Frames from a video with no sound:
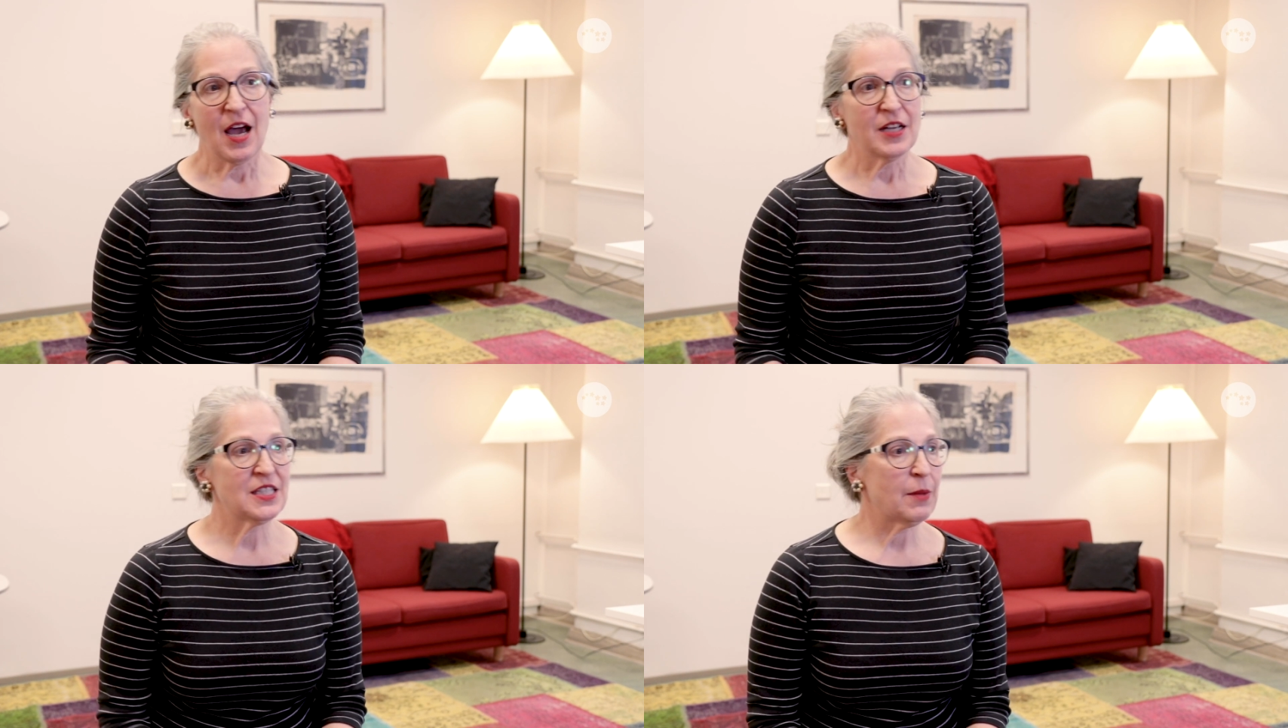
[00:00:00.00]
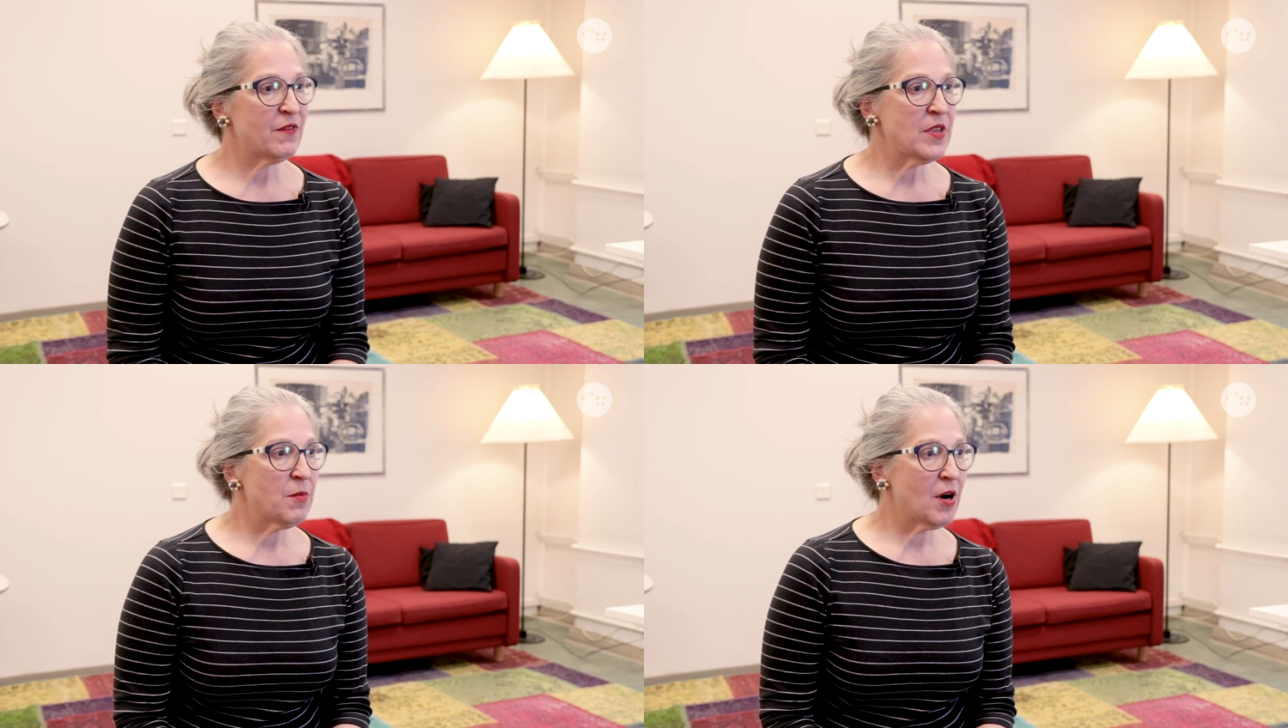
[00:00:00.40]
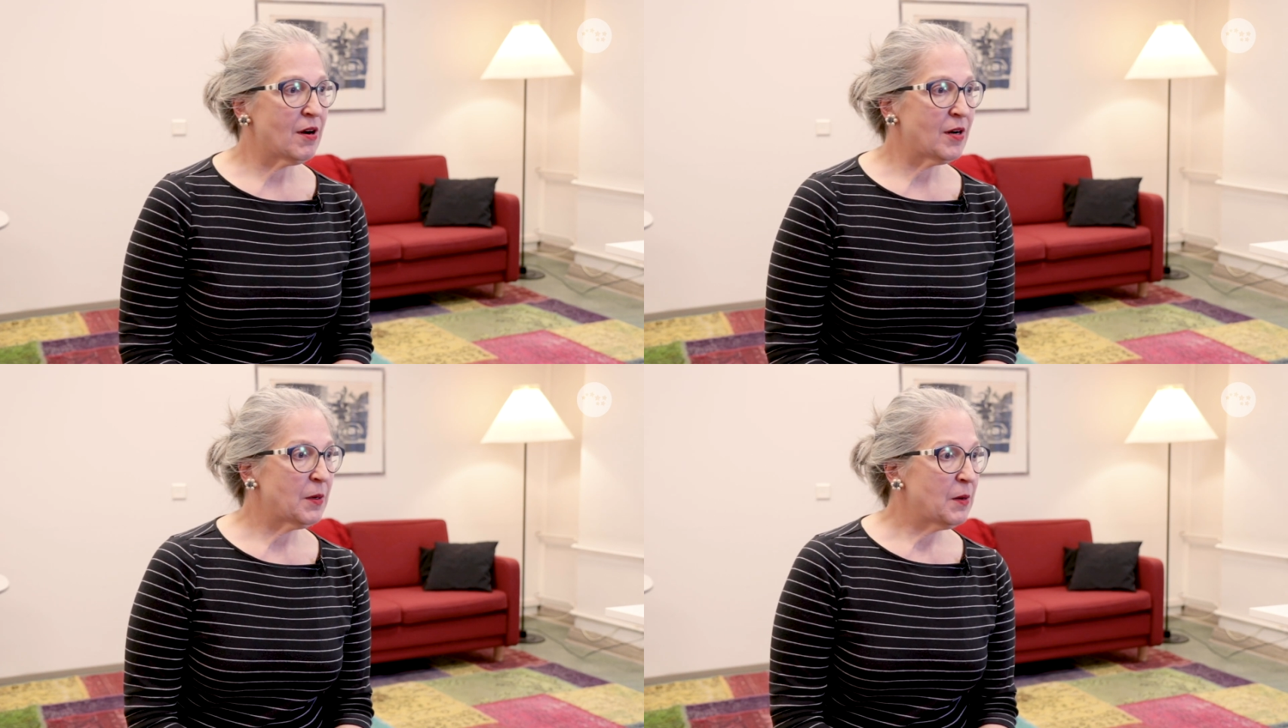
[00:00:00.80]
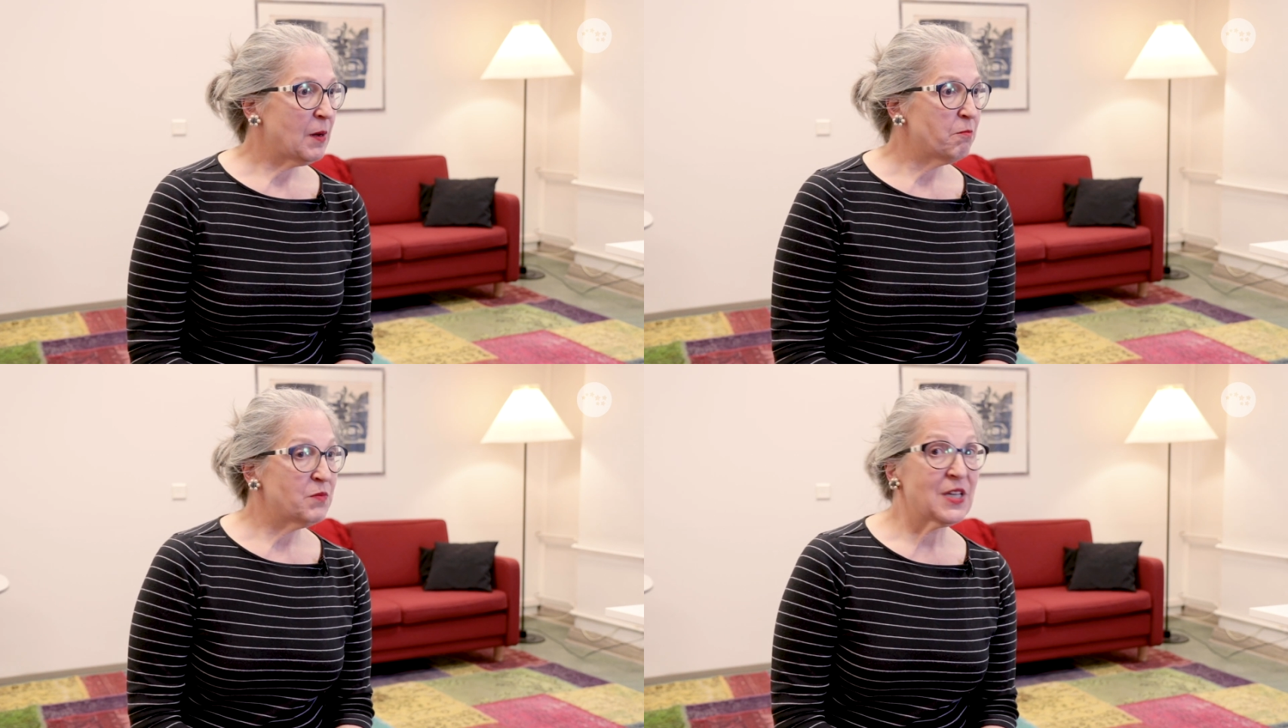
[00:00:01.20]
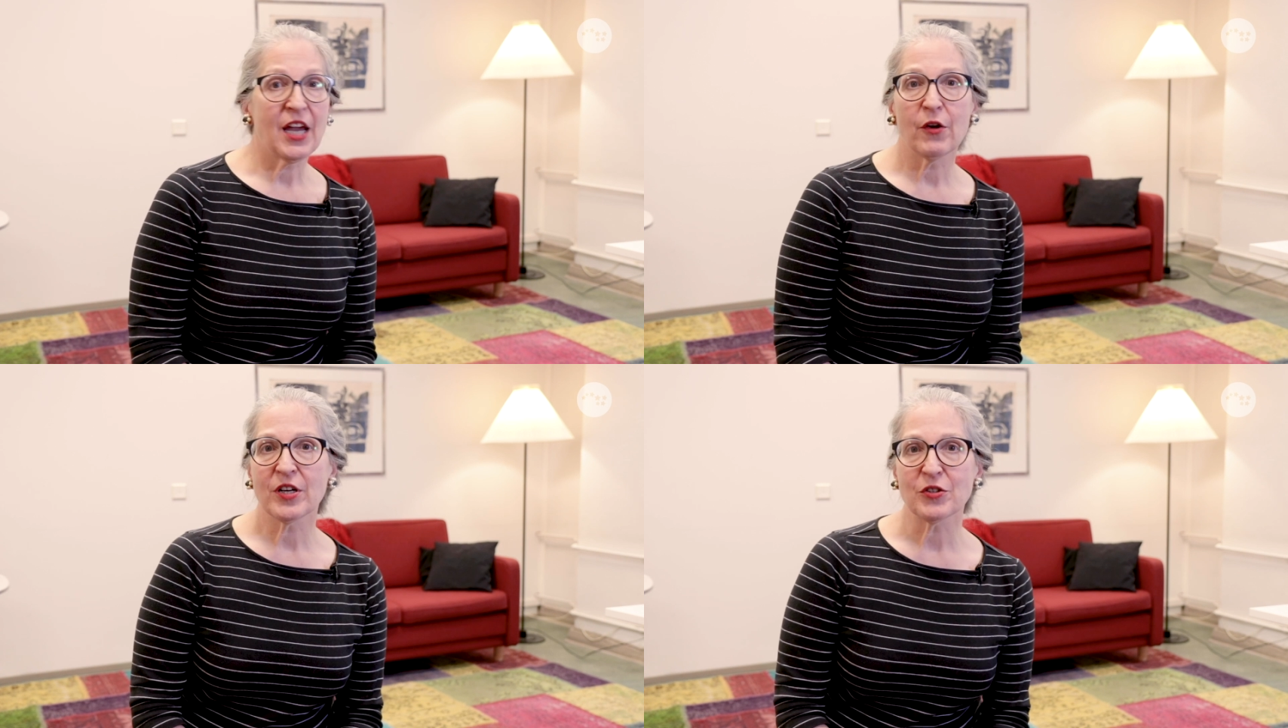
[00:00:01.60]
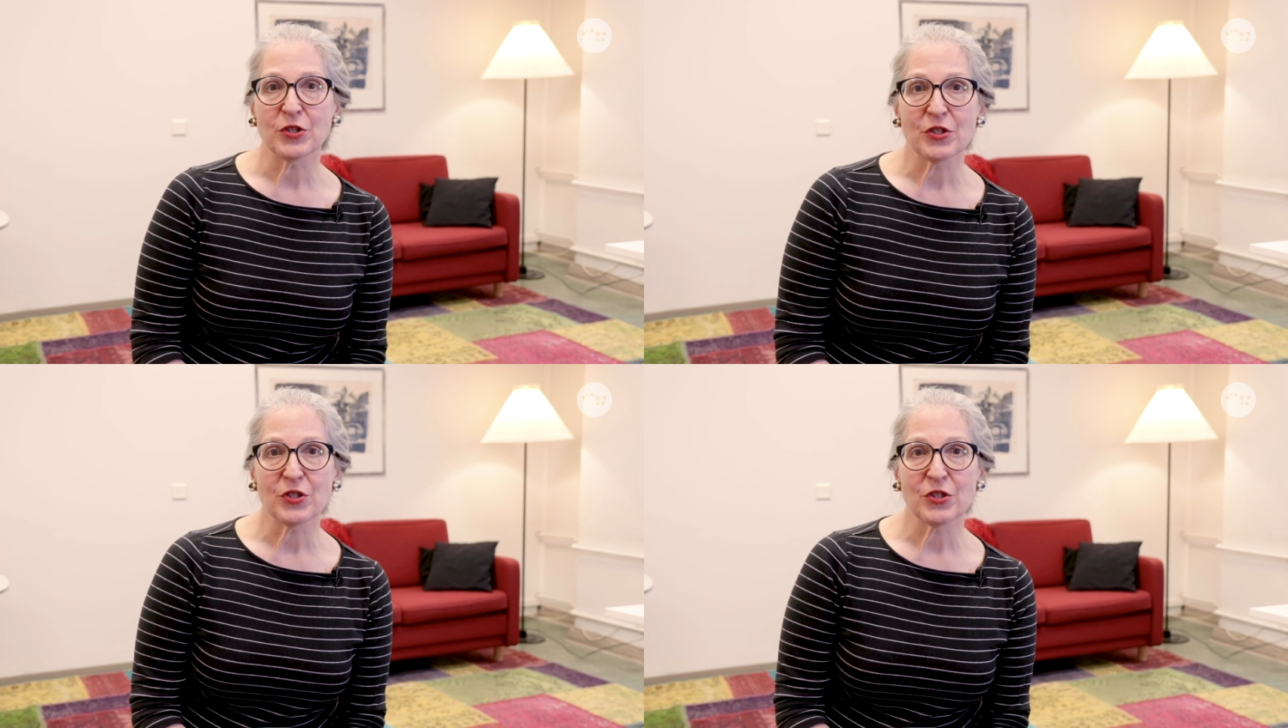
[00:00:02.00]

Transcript: Some of them are character